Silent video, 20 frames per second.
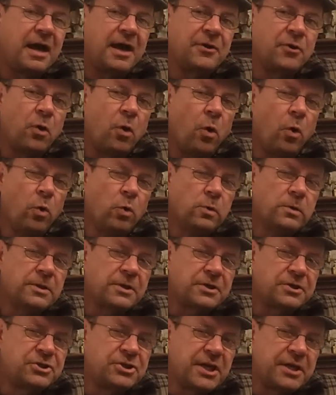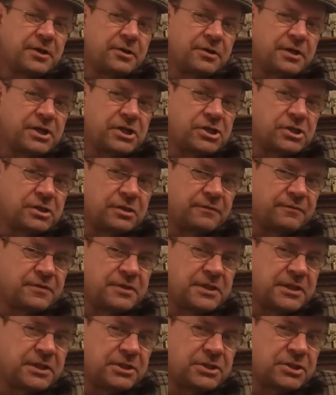an older generation
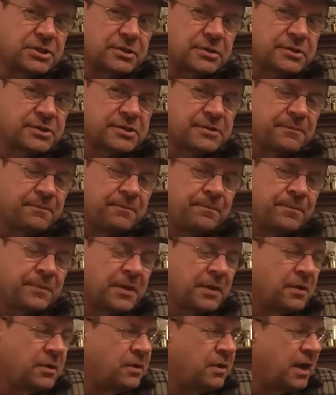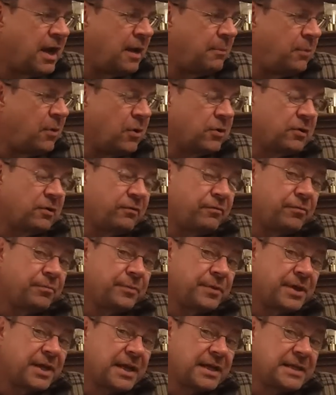of teachers. A bottle
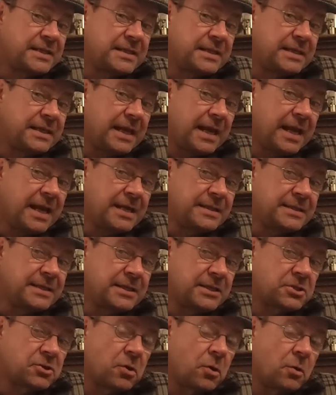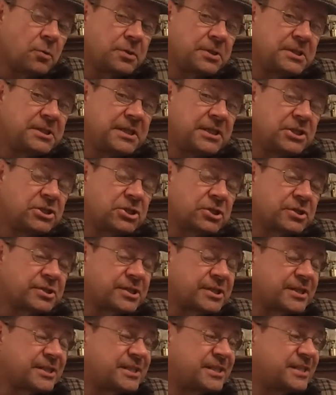from the 1980s called
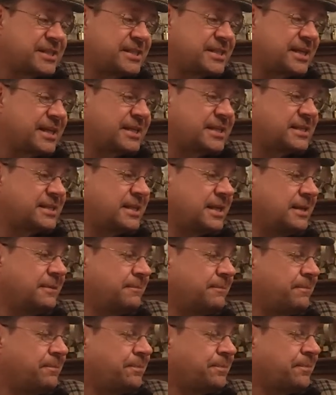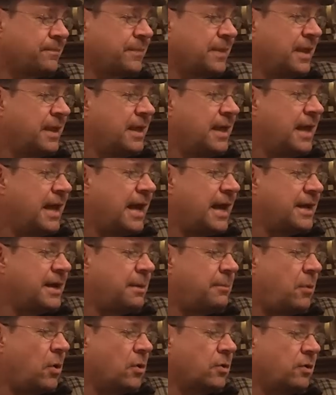Teacher's 60
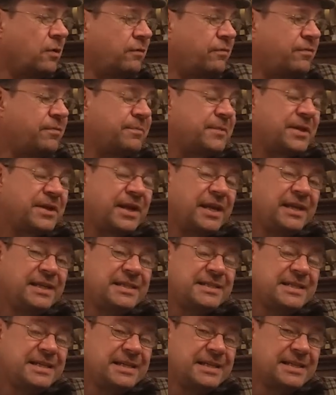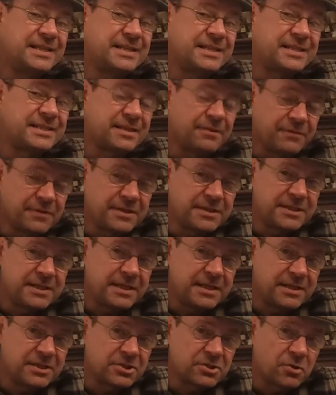and a bottle from the
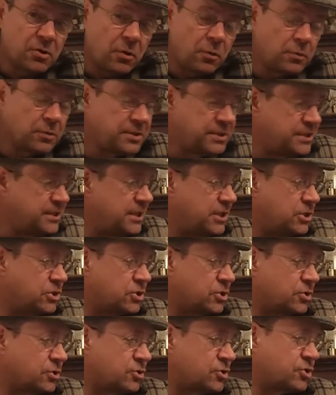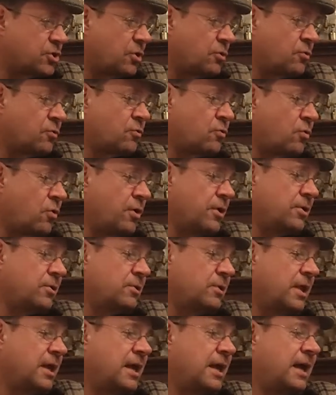1970s called Teacher's
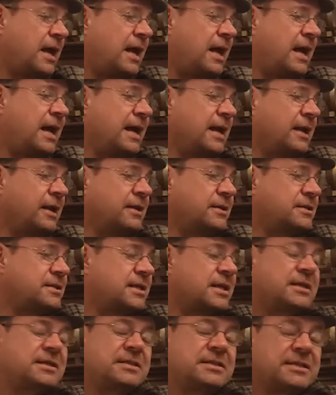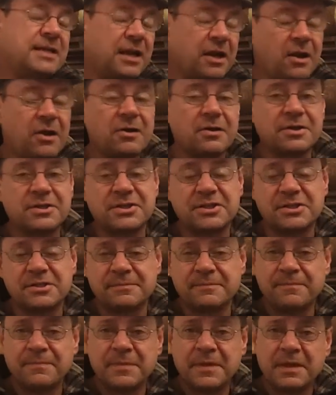Royal Highland
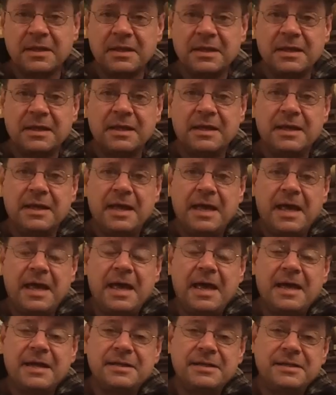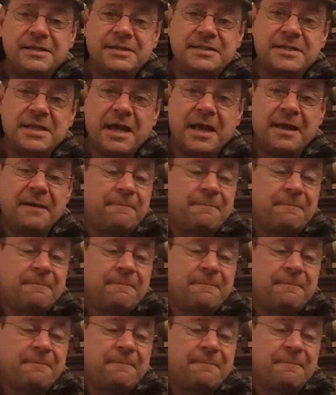Deluxe. And